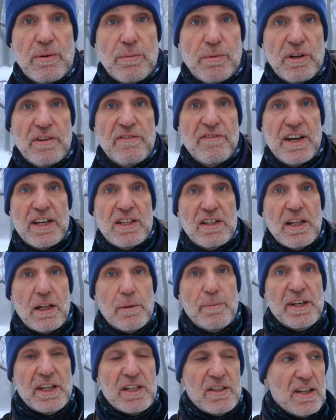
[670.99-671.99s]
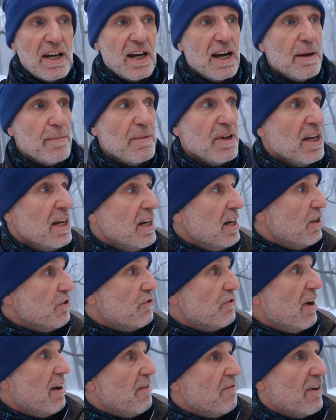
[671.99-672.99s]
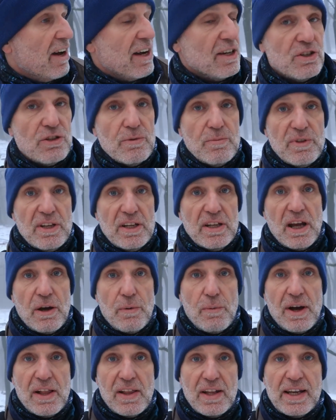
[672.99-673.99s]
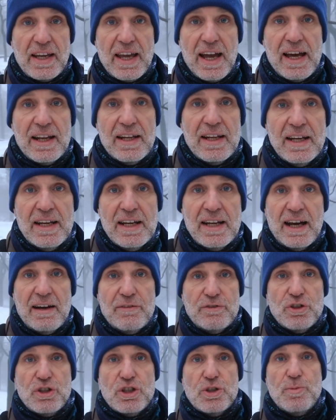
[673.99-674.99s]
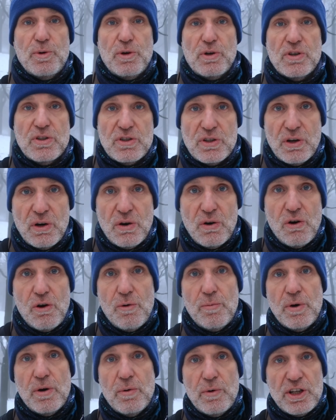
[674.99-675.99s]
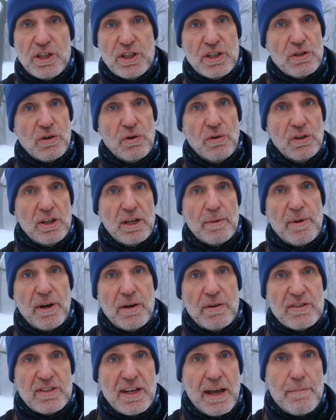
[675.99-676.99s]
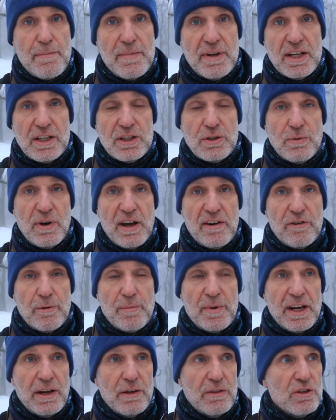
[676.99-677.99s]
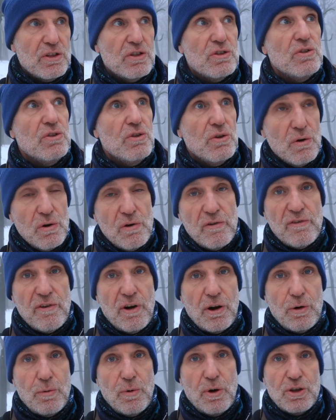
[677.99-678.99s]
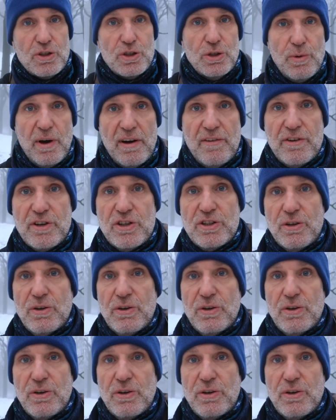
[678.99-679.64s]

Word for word: So I'm going to invest a little bit of time and try and find something there while I can. I've just spoken to home, which is only about 10 minutes away from here and there's no fog whatsoever.